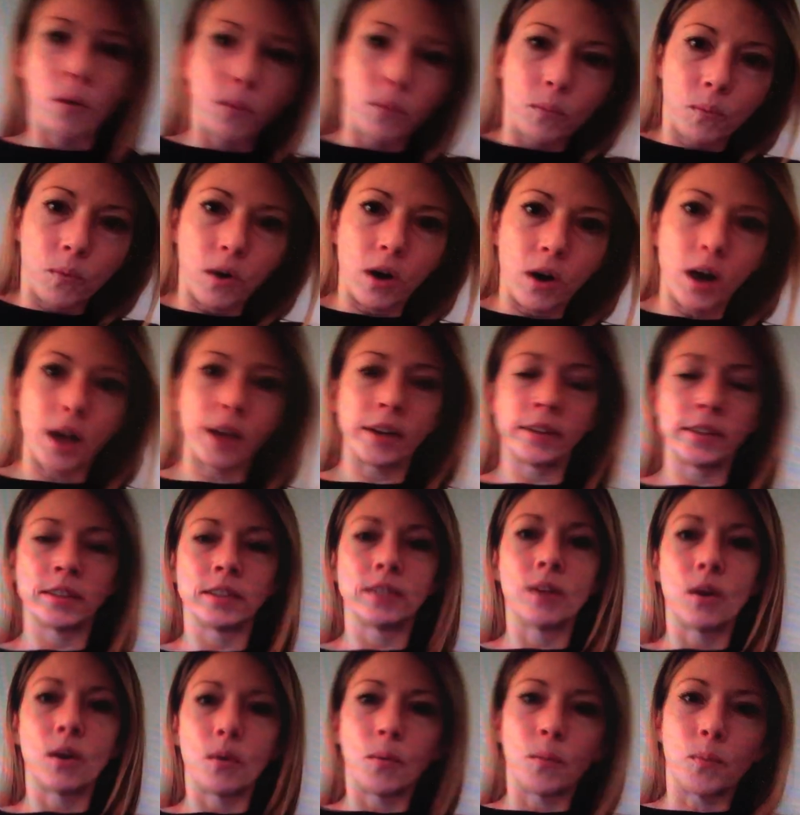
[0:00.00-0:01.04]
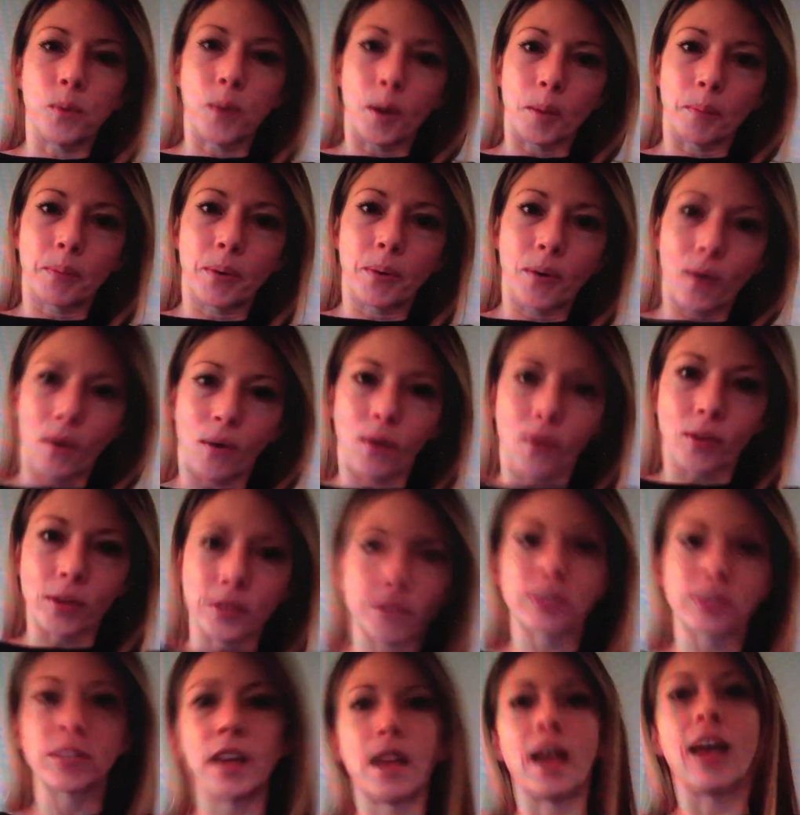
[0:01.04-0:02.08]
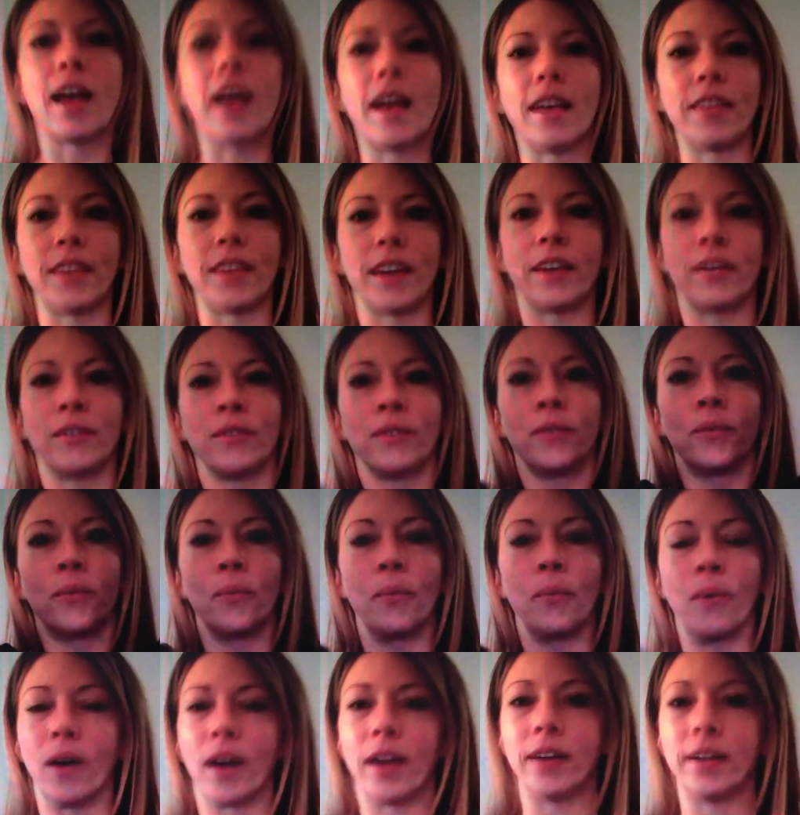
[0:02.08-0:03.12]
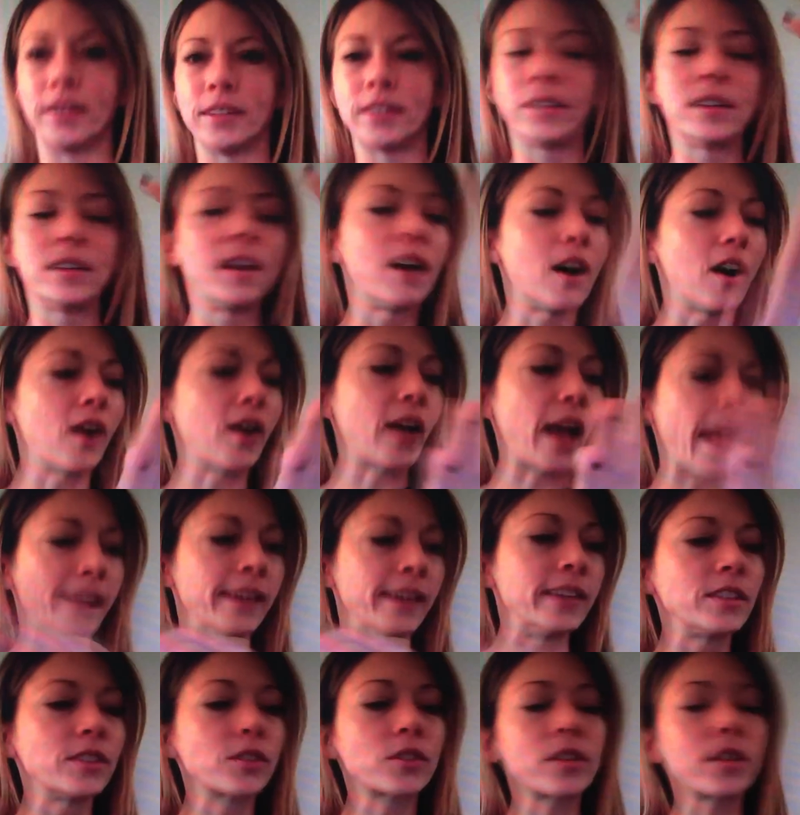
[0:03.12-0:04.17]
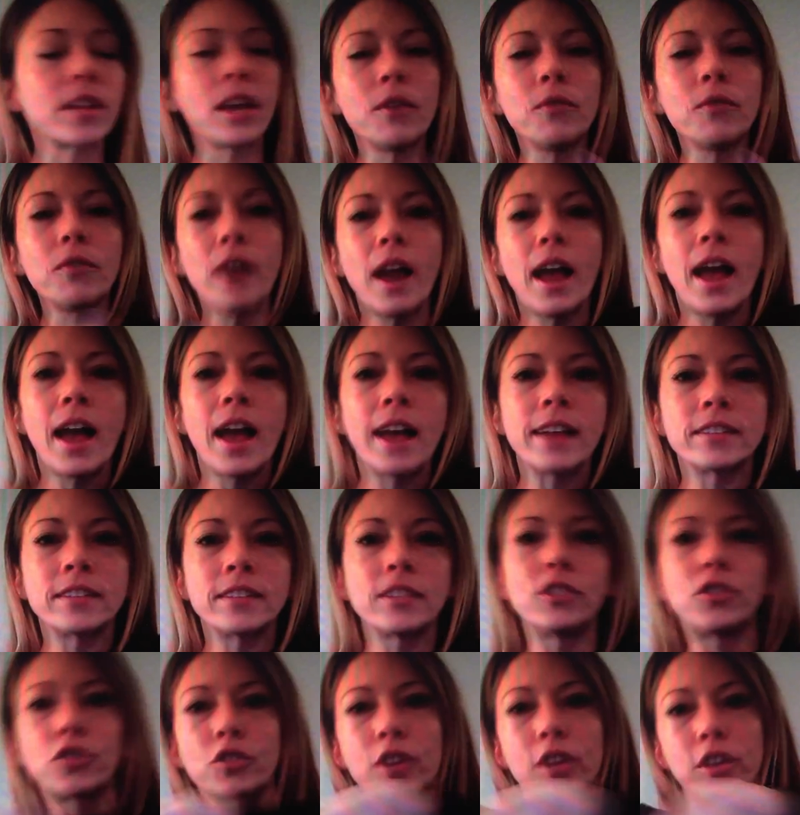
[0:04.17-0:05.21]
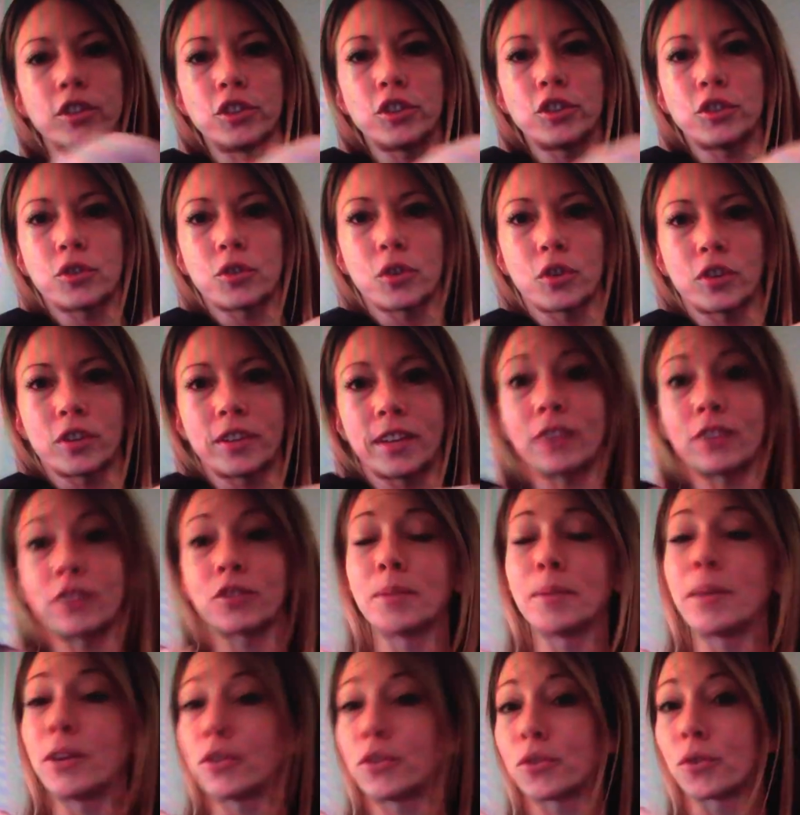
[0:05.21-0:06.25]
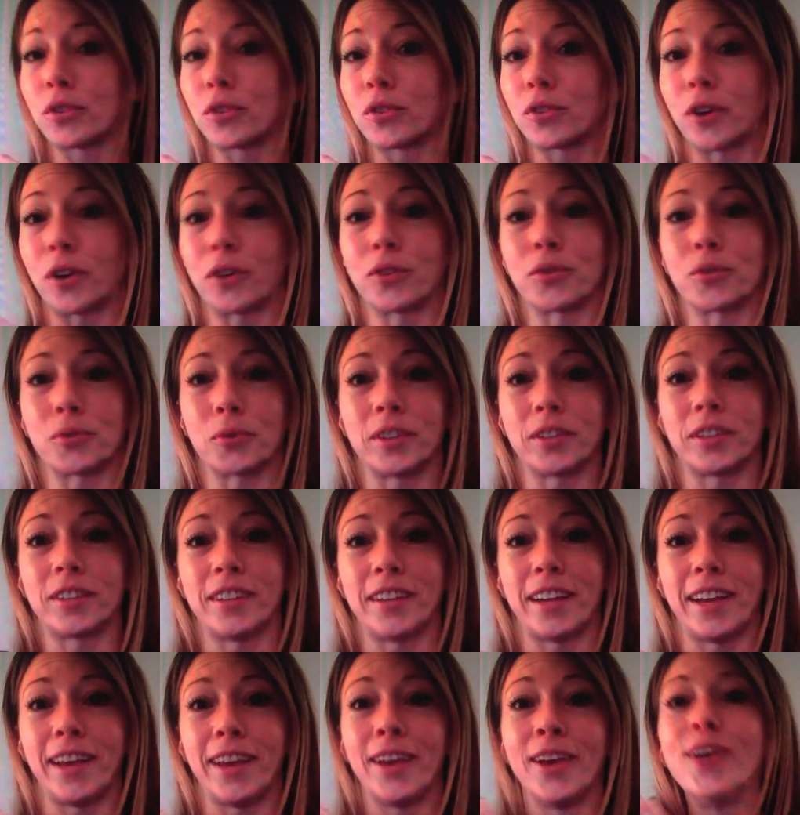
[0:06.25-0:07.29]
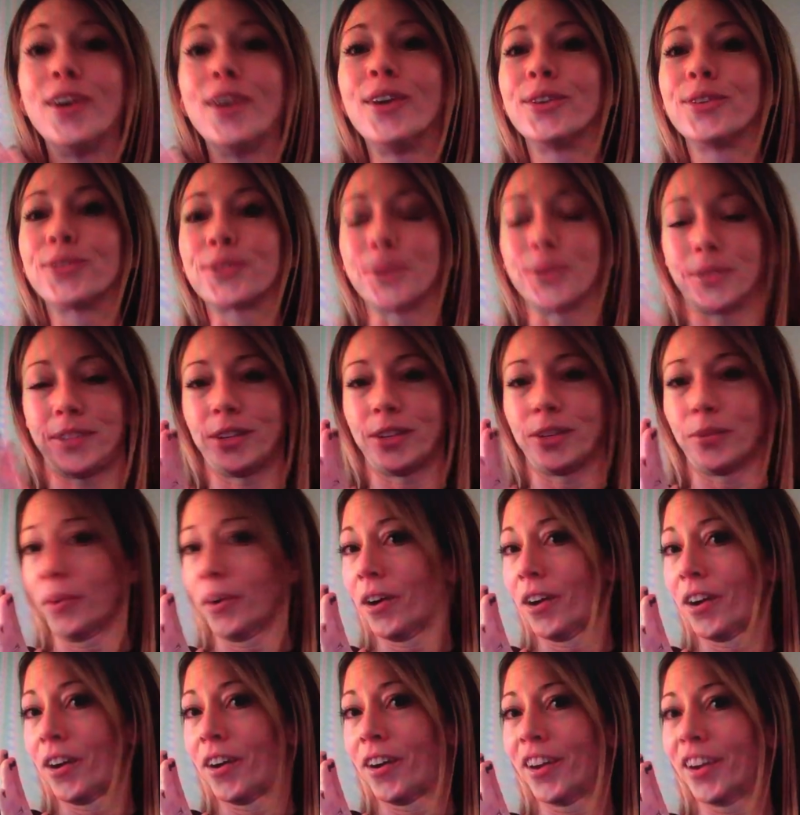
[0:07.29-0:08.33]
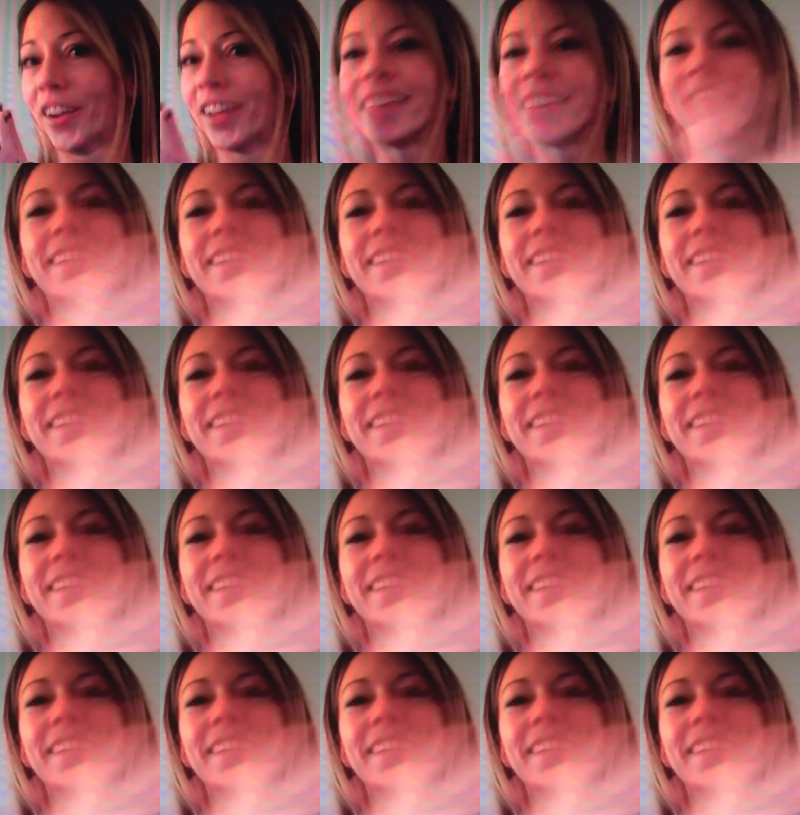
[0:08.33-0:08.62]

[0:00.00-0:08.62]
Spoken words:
1, 1 pulse, and then 1. Okay, so then rest and stretch your shoulders. Actually, my shoulders are sore today, so it did work.